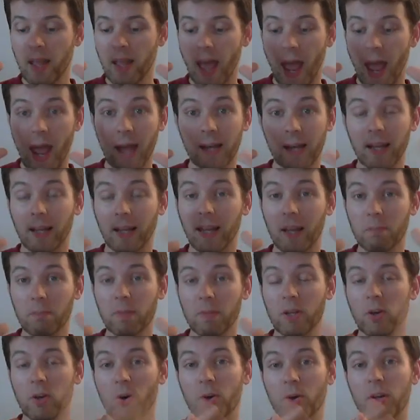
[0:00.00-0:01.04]
and let me
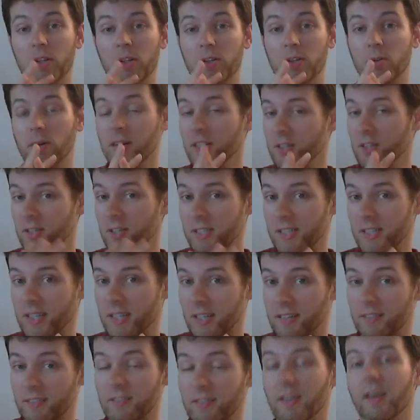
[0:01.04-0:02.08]
know that you are interested.